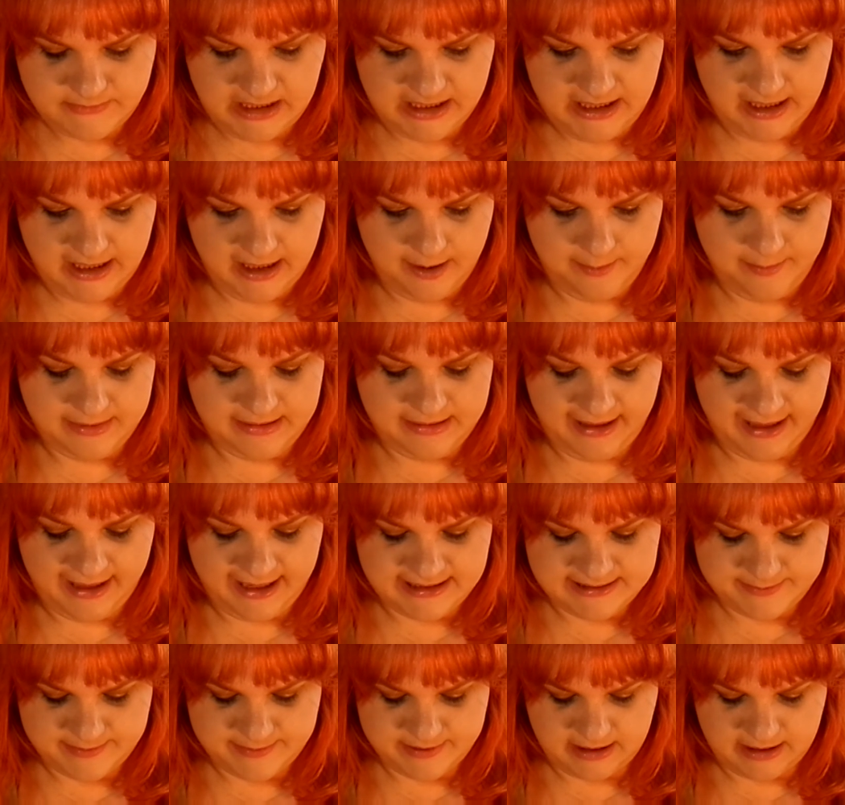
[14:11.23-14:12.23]

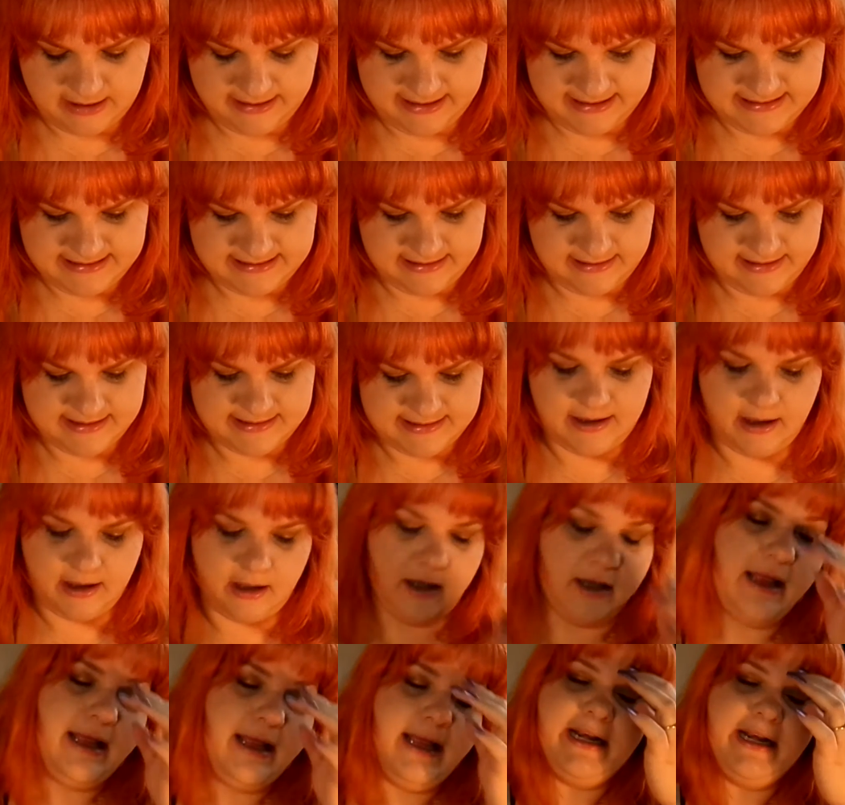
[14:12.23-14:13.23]
Last but not least in this
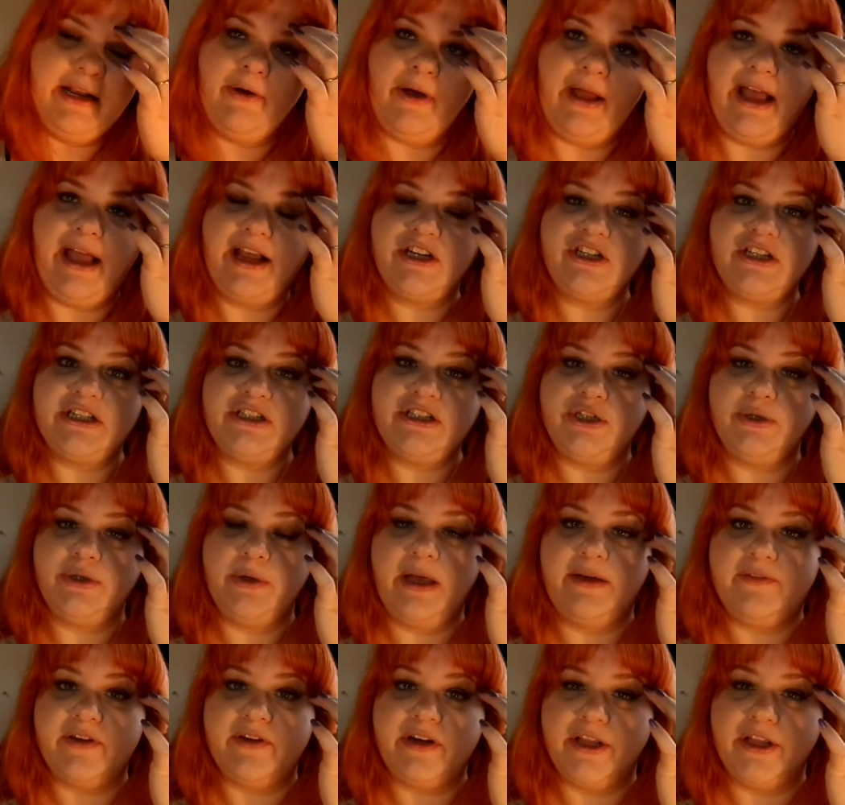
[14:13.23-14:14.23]
haul, now I actually do
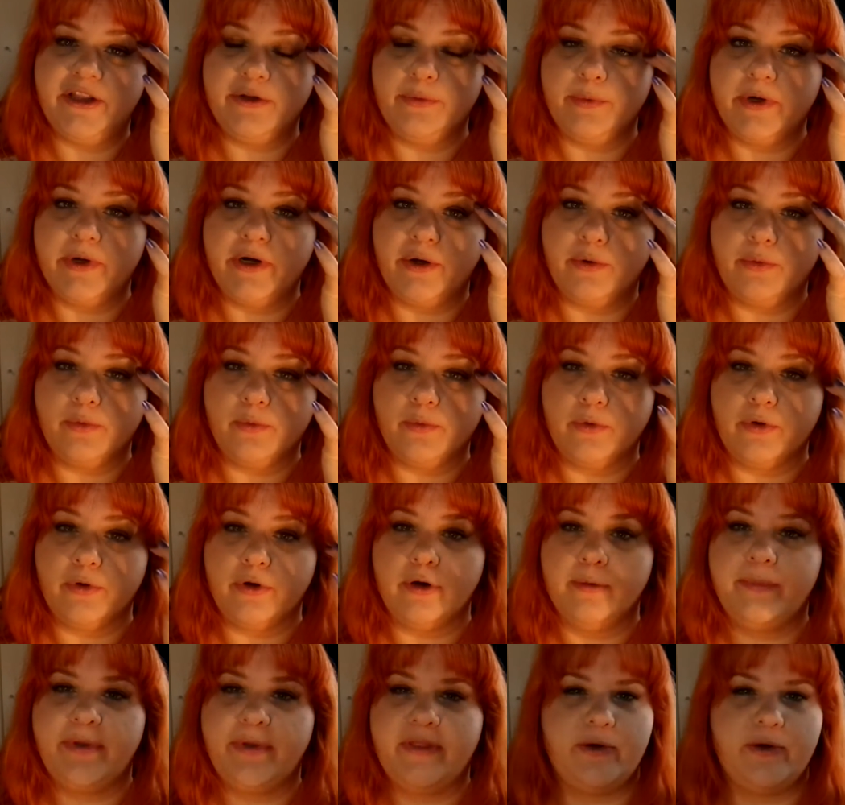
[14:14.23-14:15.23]
have another one on
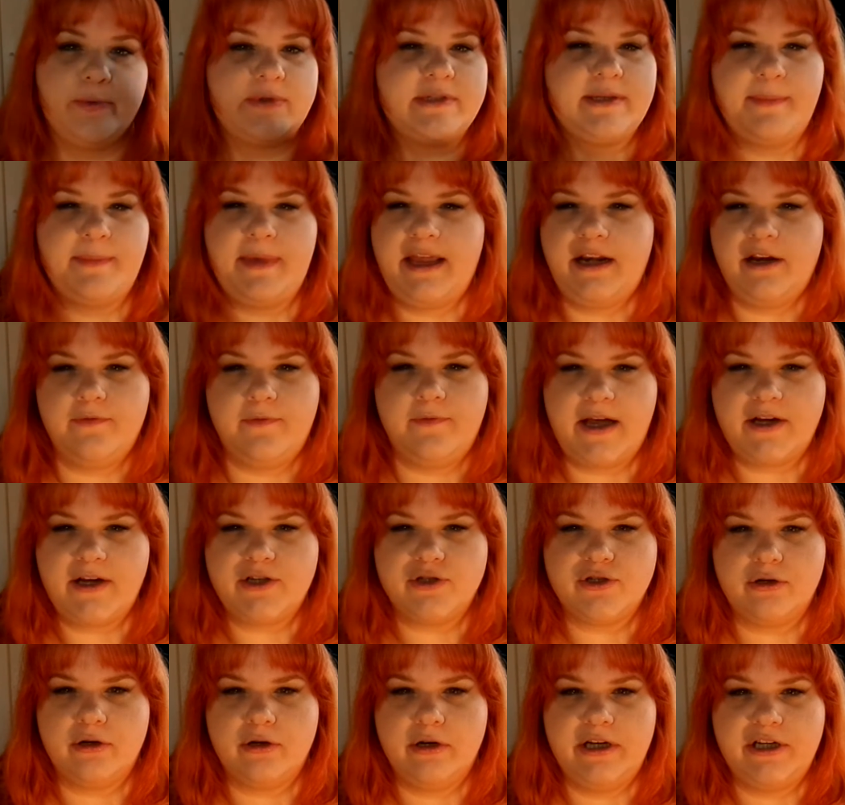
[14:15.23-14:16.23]
order, but there was a
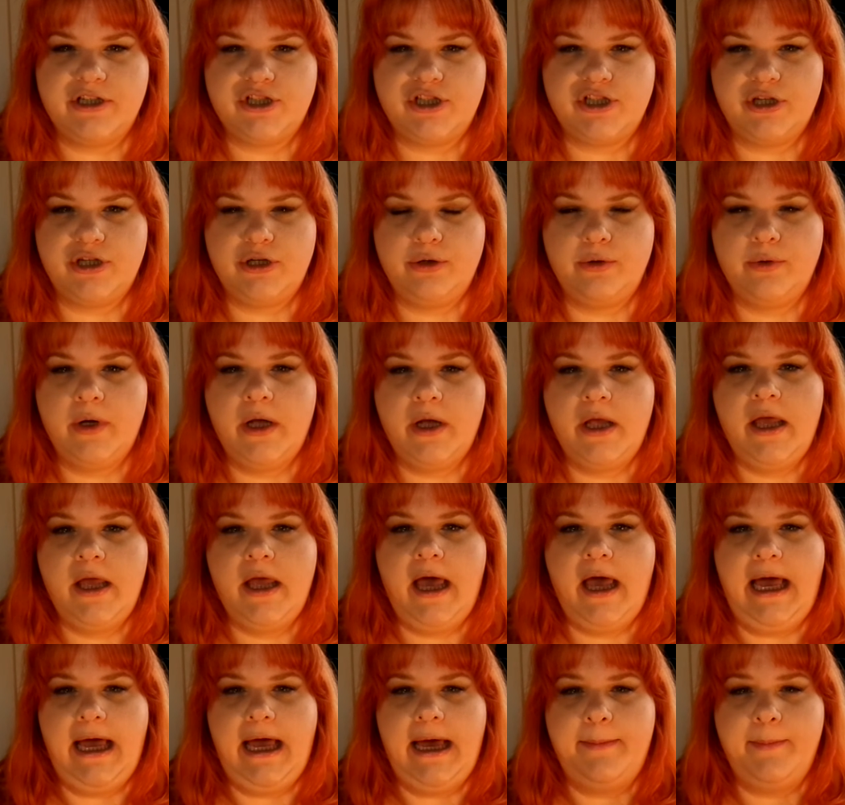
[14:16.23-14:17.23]
manufacturer issue
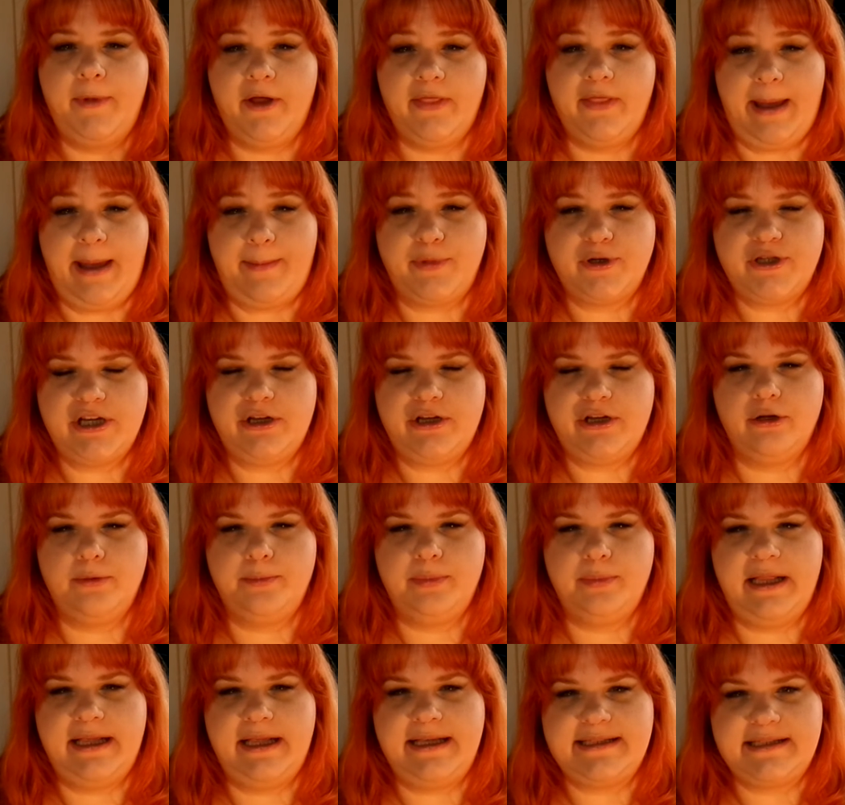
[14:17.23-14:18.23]
on that particular
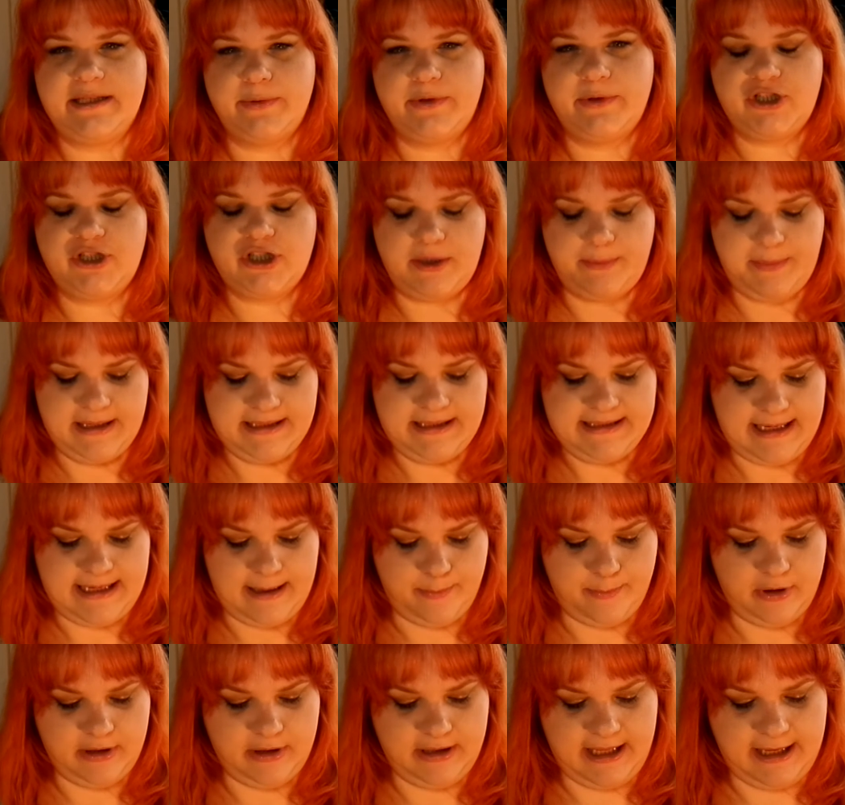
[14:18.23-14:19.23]
plate, so it's shipping
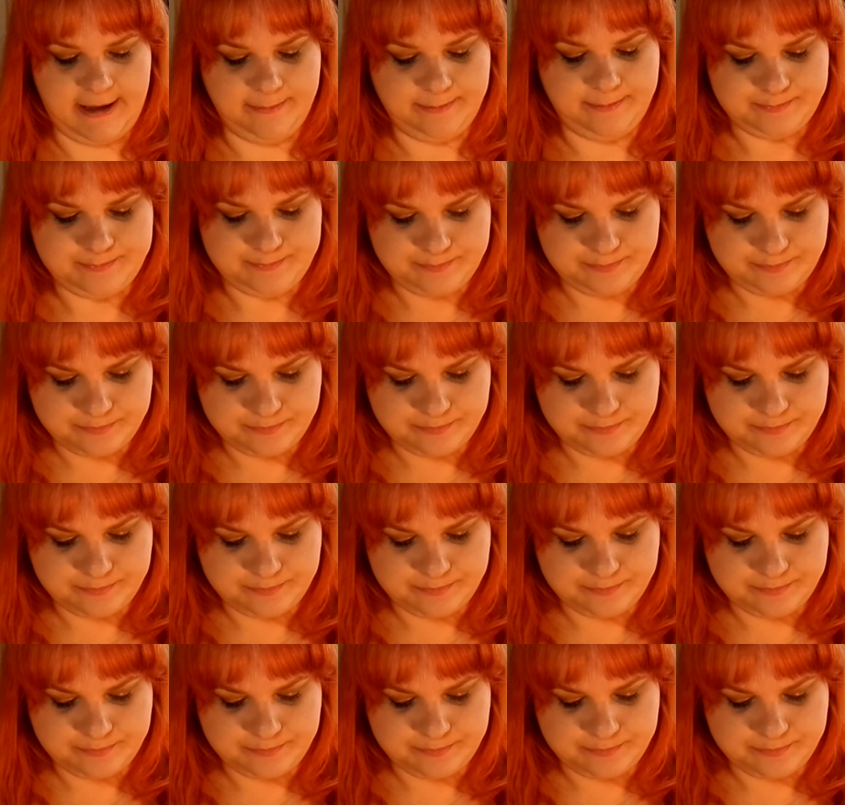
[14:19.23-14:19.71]
separately.